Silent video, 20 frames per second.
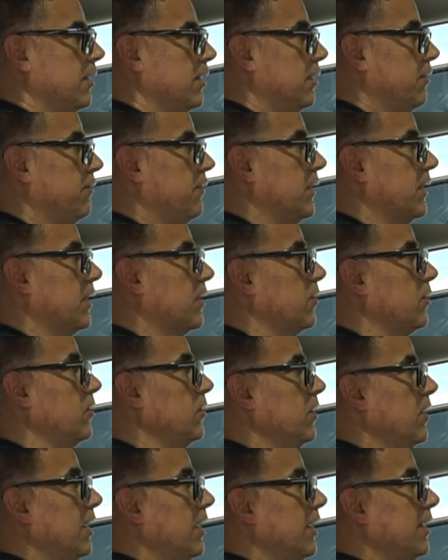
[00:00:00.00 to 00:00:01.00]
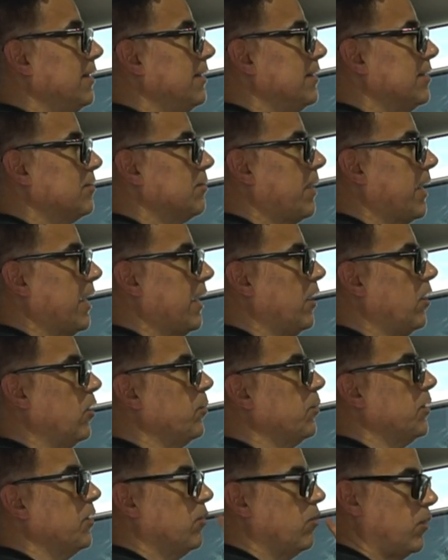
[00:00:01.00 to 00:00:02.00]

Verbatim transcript: the vehicle, and this might help.